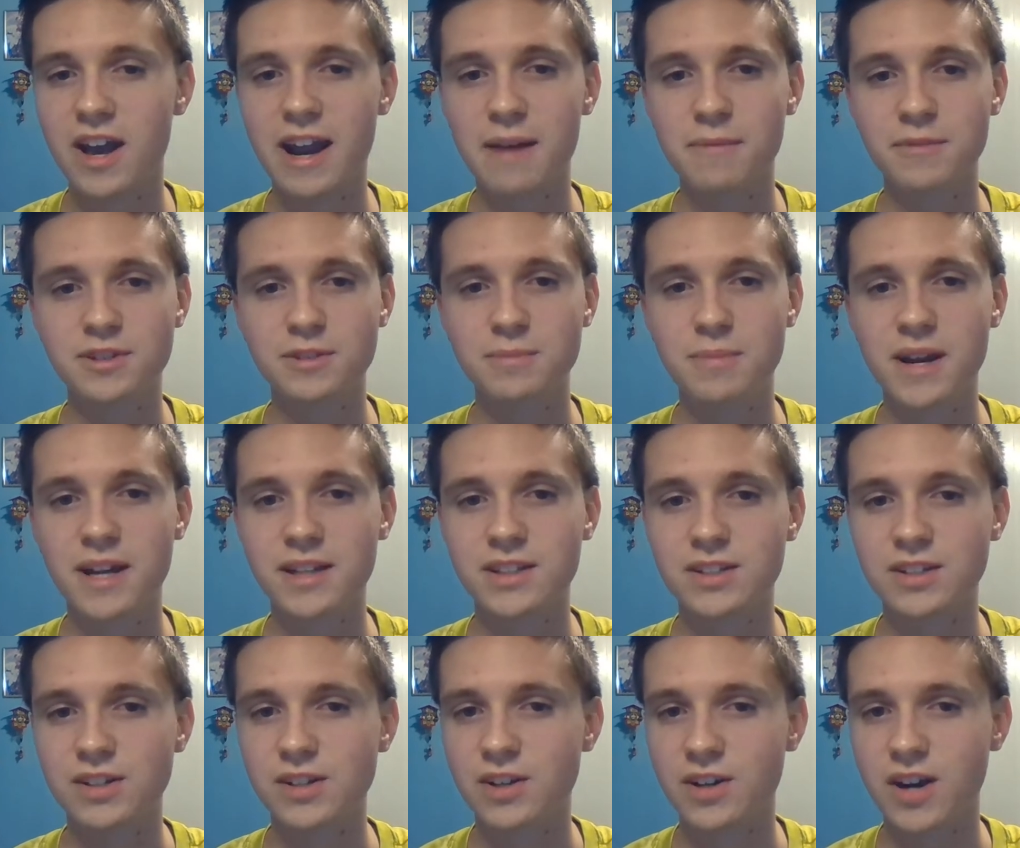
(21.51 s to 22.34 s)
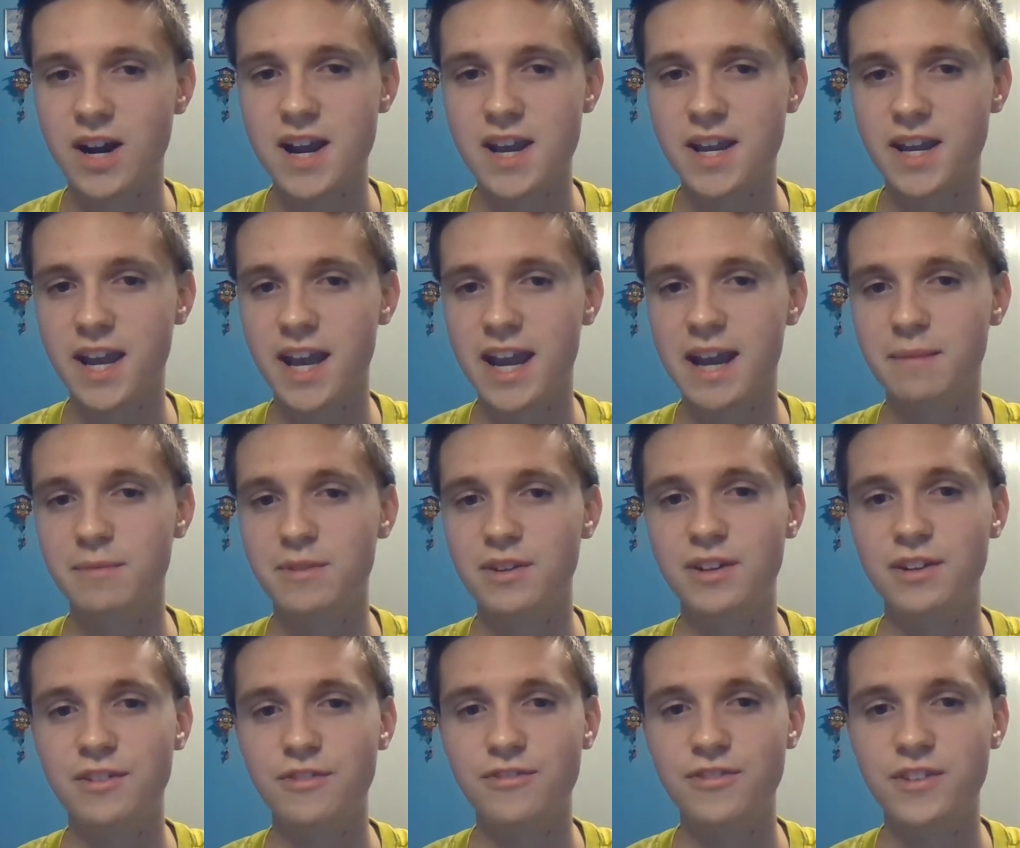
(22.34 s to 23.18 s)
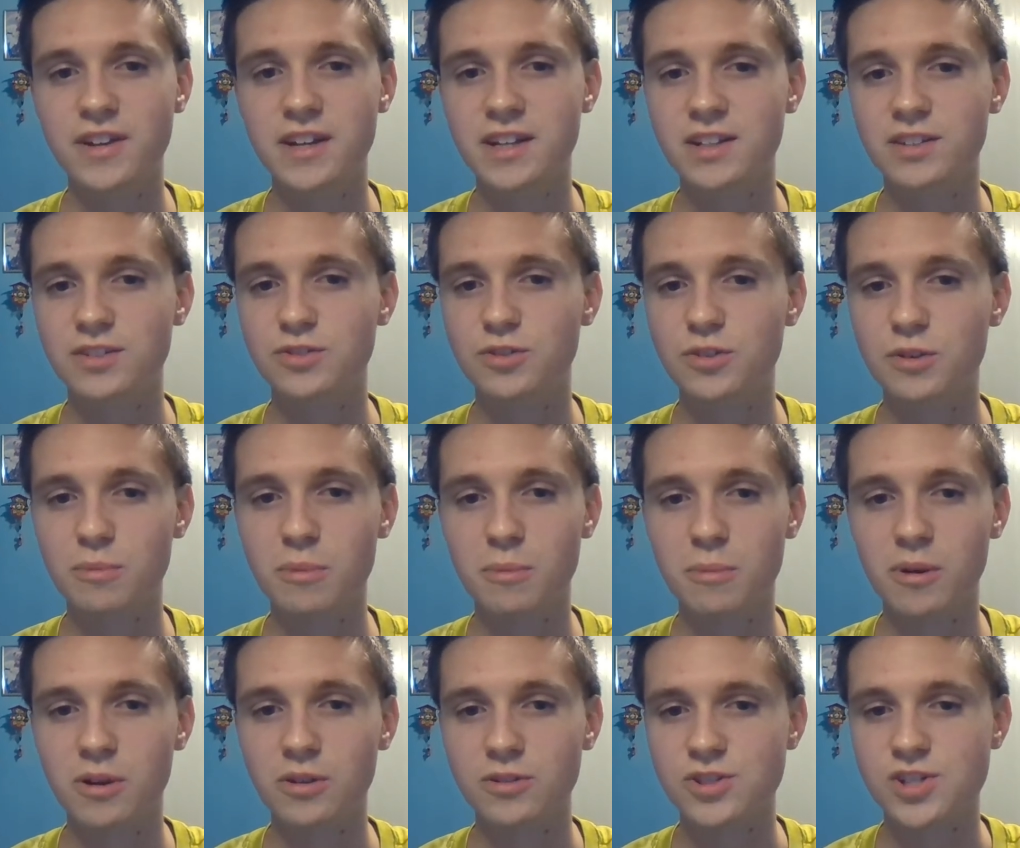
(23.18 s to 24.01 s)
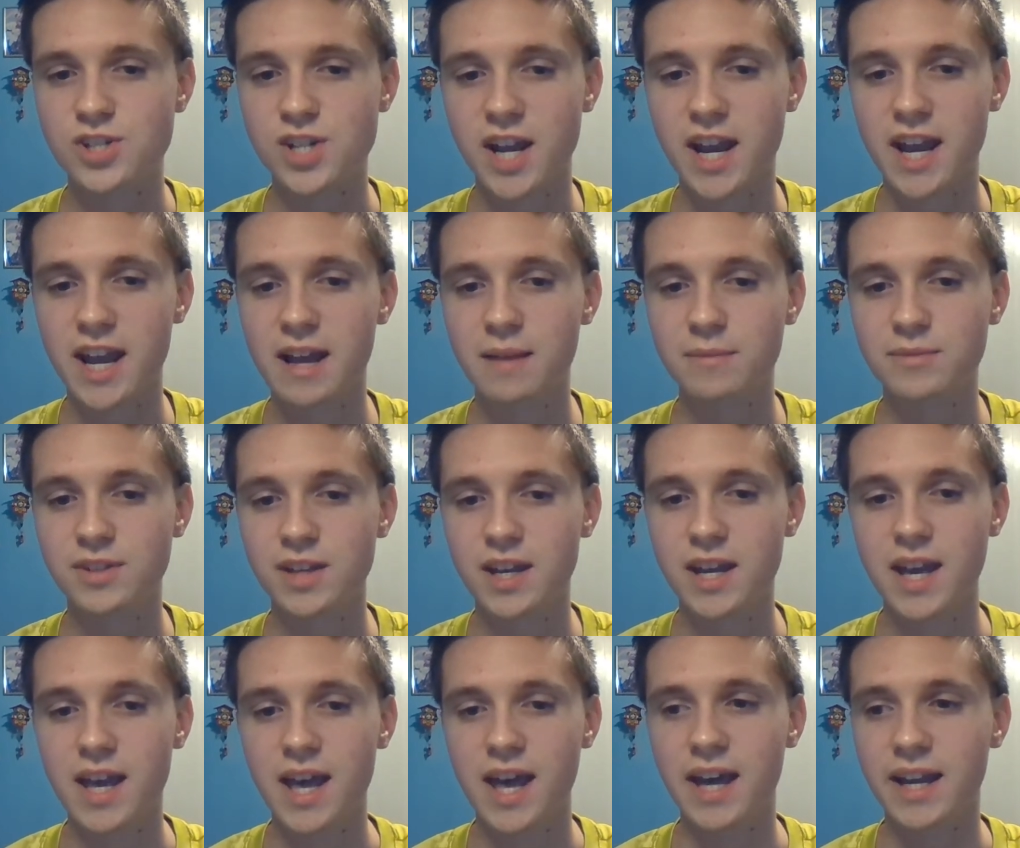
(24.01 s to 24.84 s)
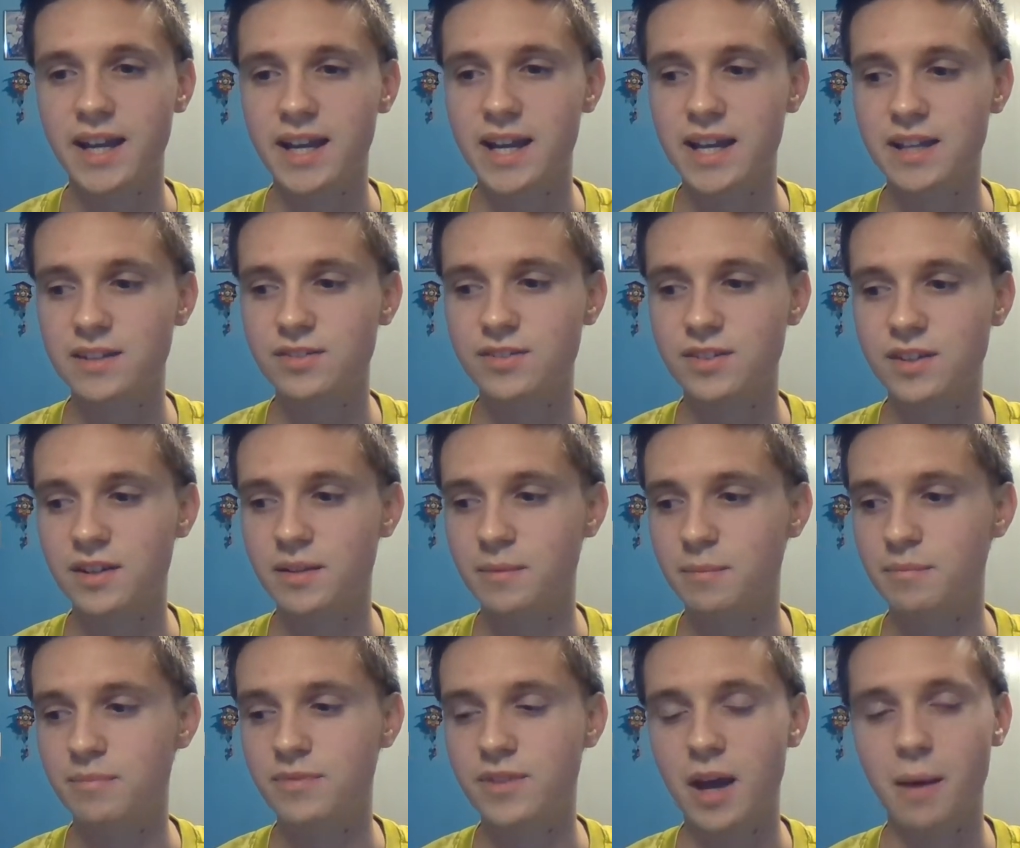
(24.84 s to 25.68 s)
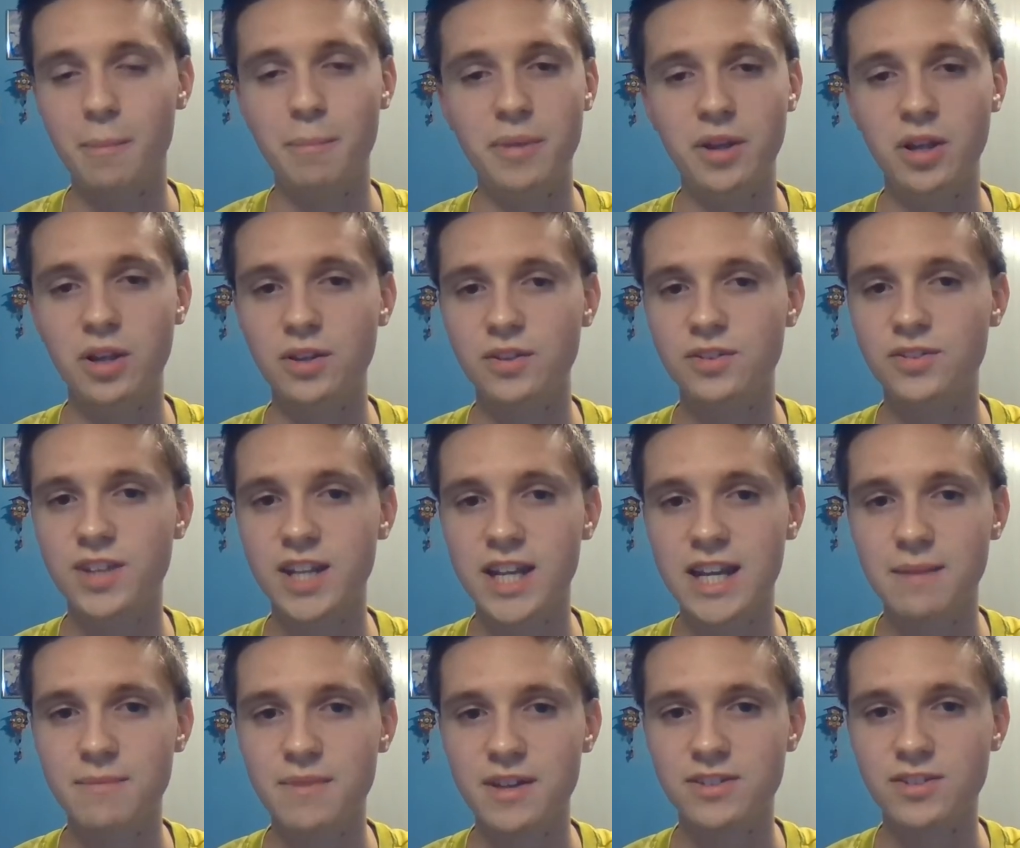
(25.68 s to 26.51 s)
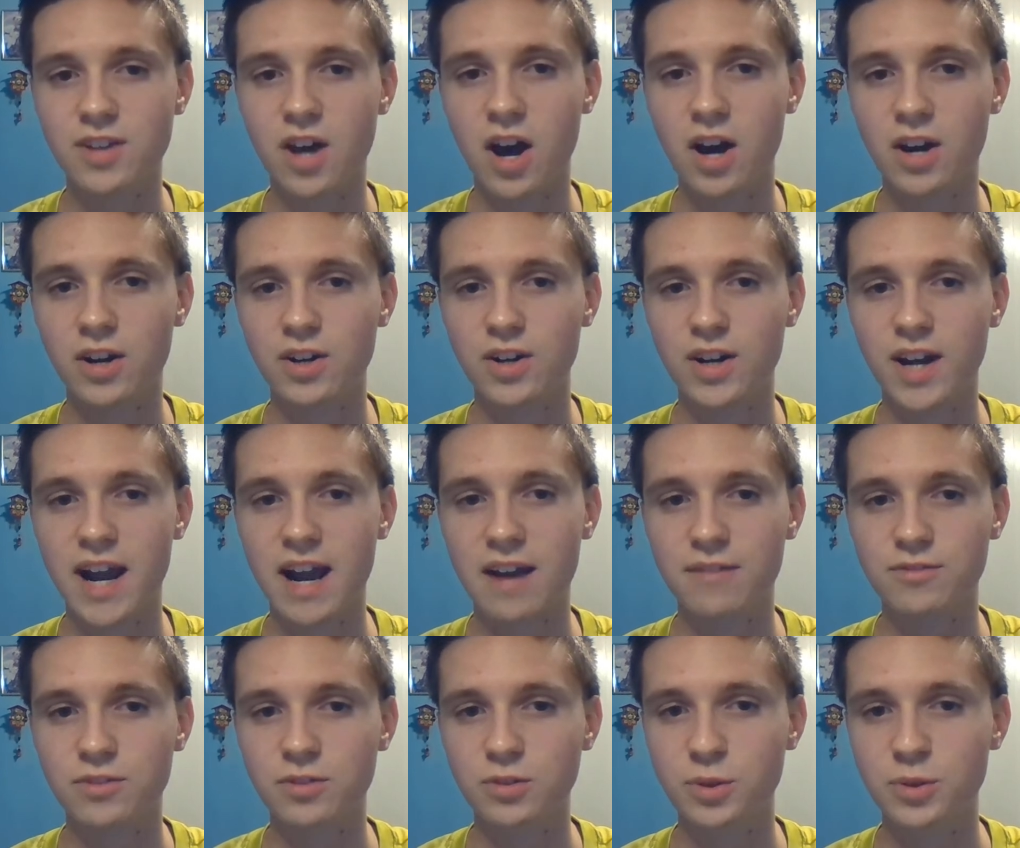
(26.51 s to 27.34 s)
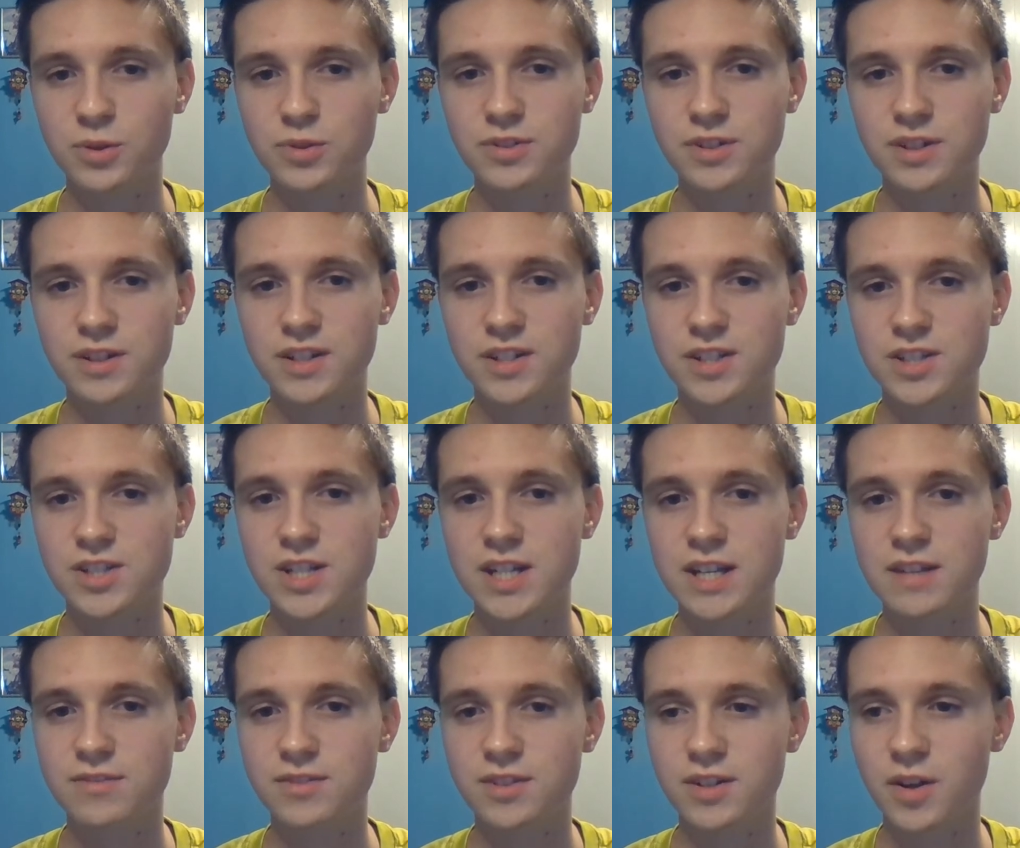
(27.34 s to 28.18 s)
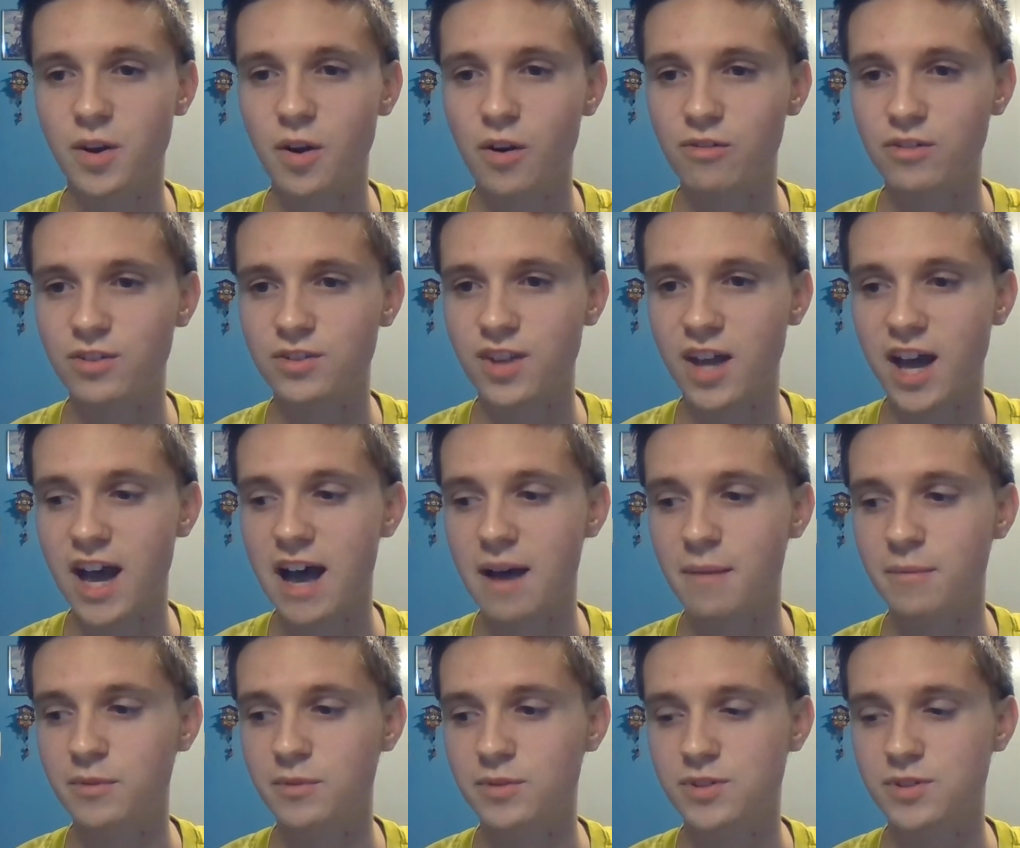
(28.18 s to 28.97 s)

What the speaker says: I'm expecting a great game, the defending Super Bowl champs against a Bills team that's hungry after losing to the Chiefs in overtime,